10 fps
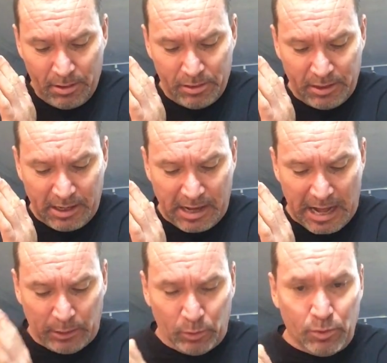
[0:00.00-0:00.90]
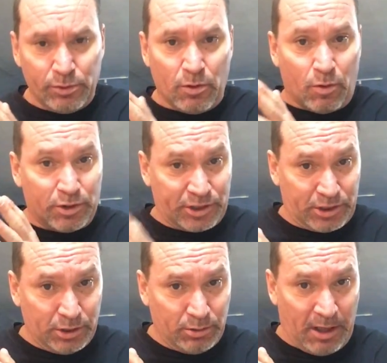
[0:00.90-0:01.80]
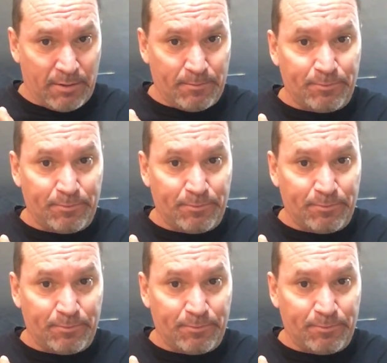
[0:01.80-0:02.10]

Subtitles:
The aluno or student